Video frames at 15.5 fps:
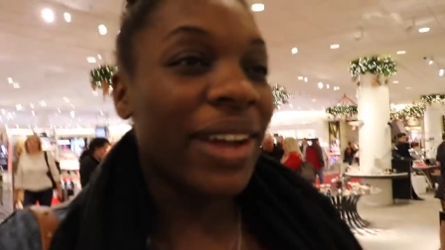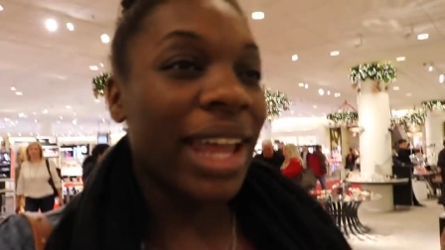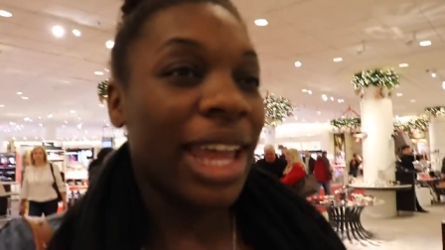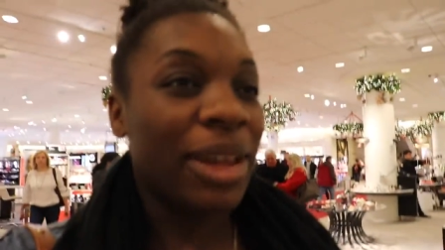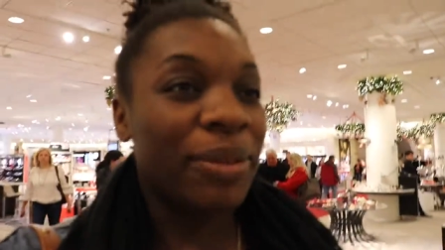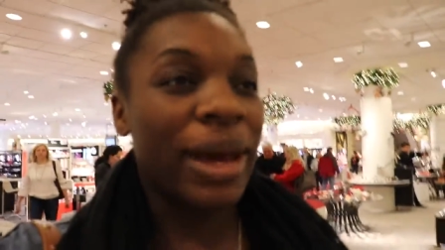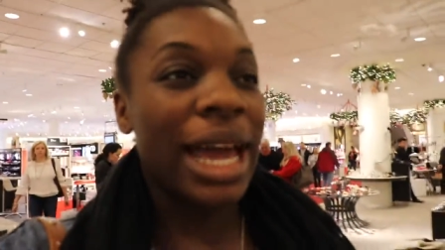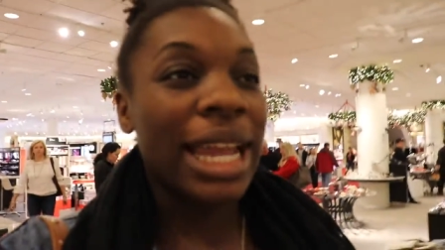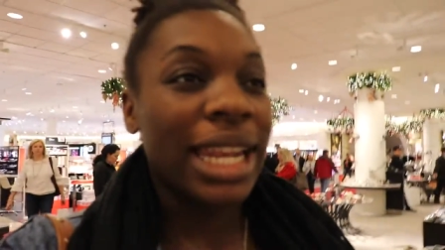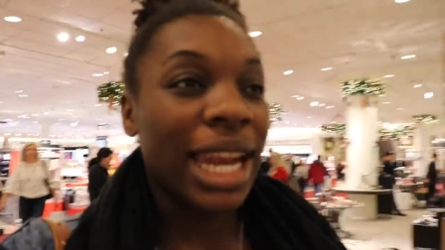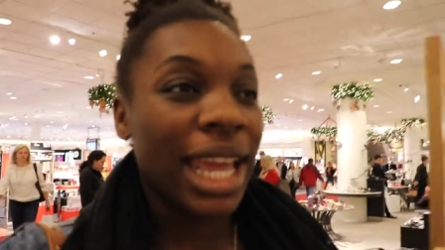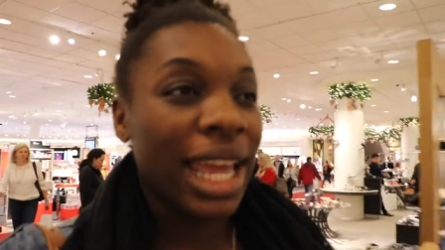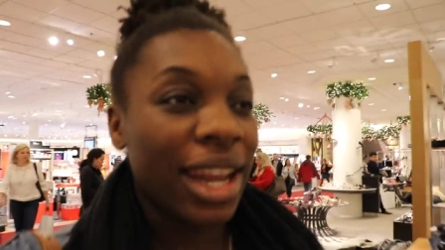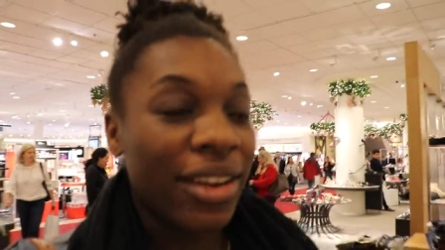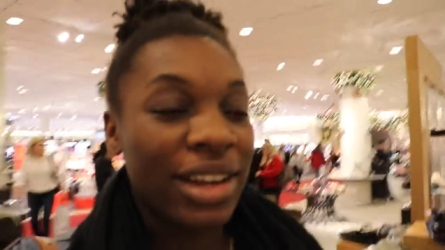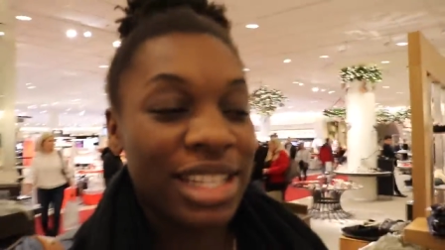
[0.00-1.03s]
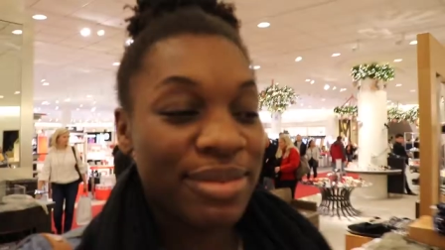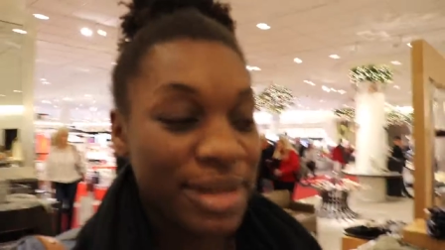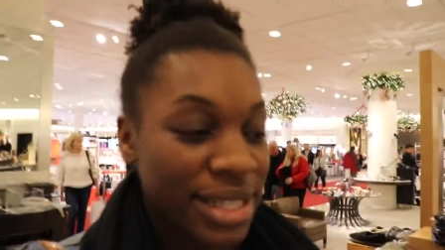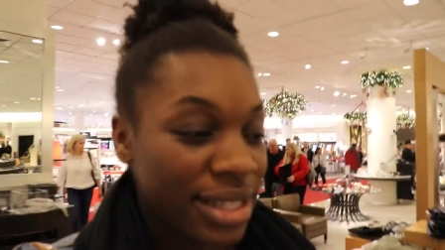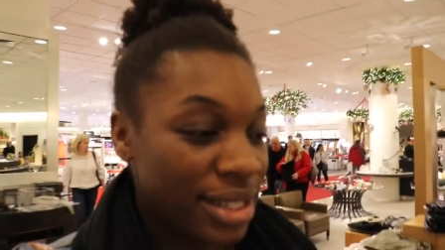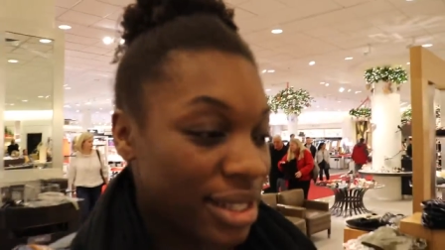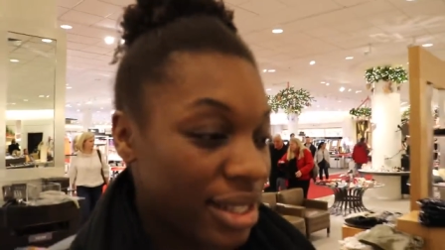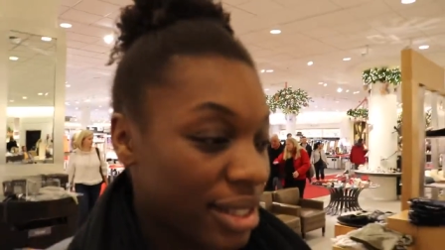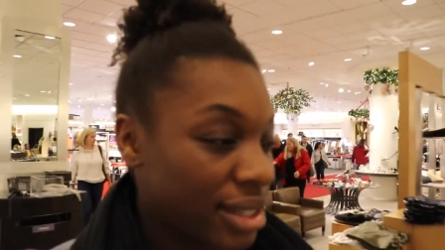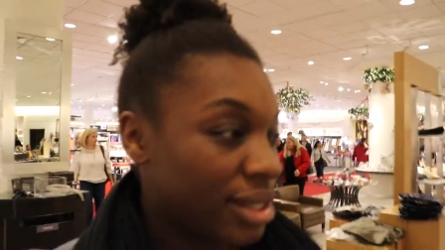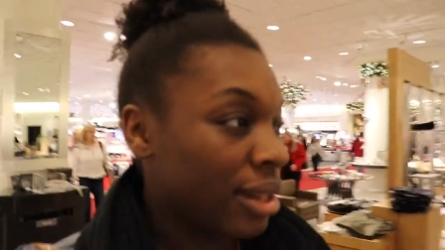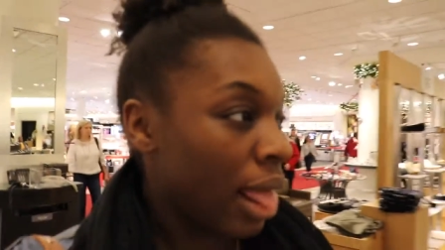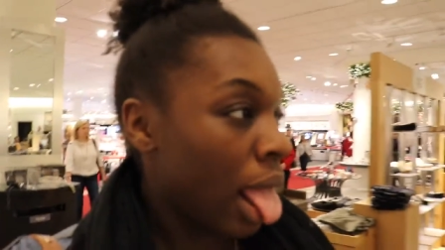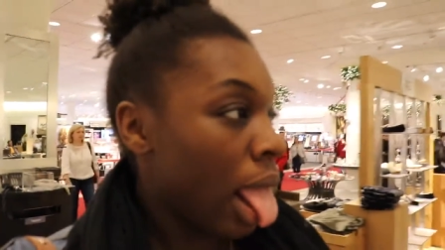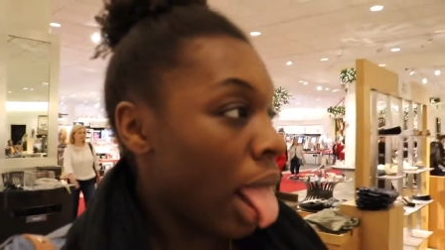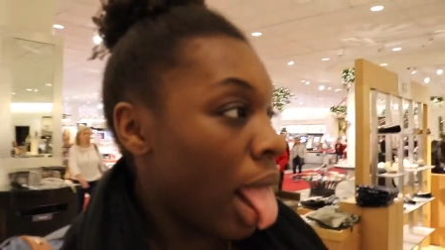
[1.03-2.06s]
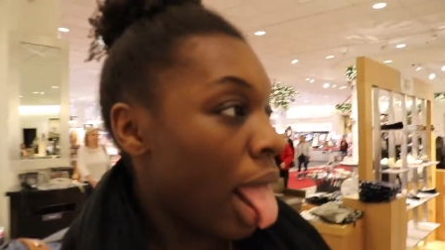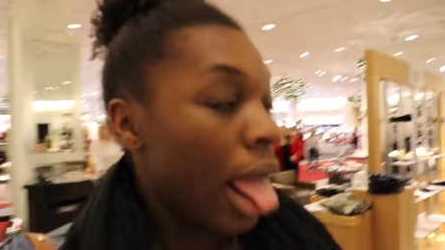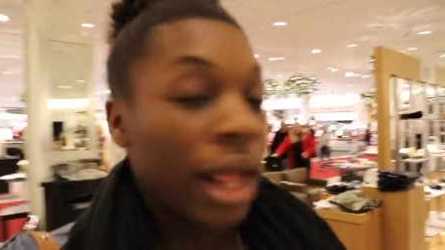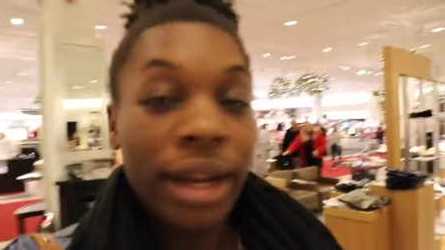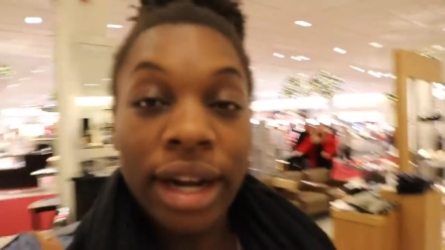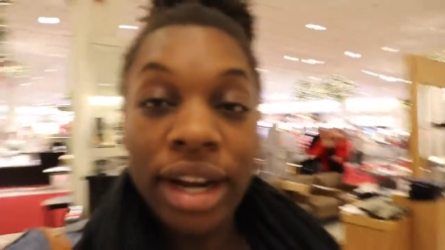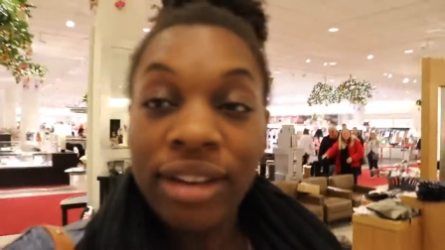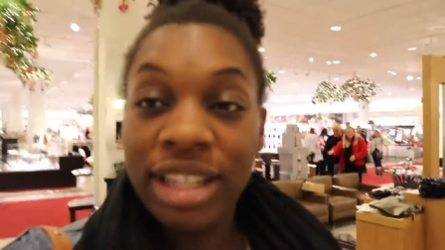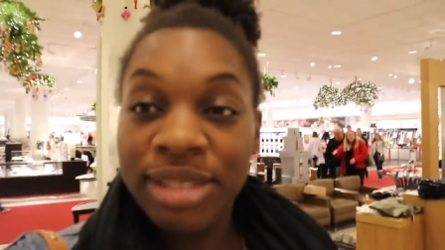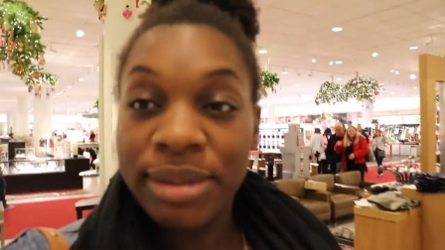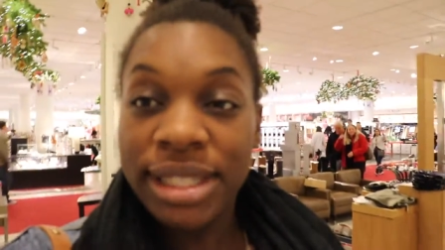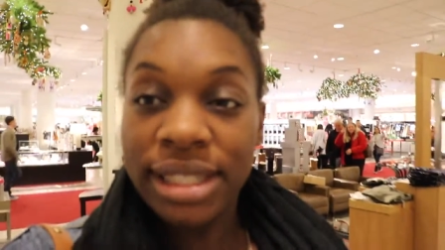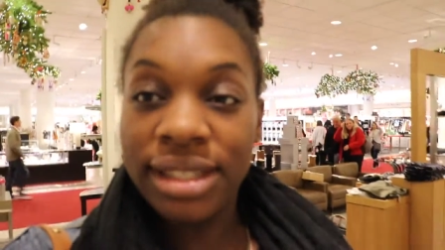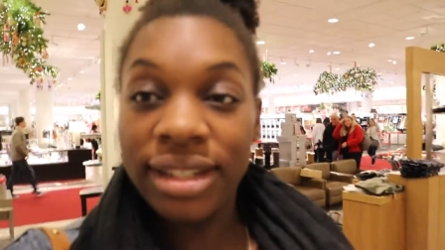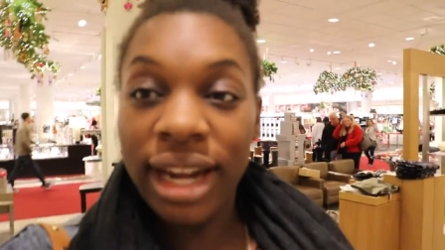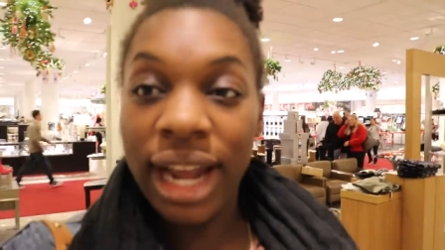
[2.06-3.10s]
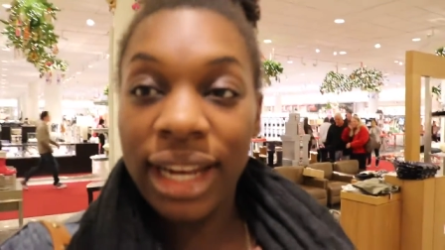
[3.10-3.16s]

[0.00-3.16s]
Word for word: Okay, but I need to get a Christmas, not a Christmas sister.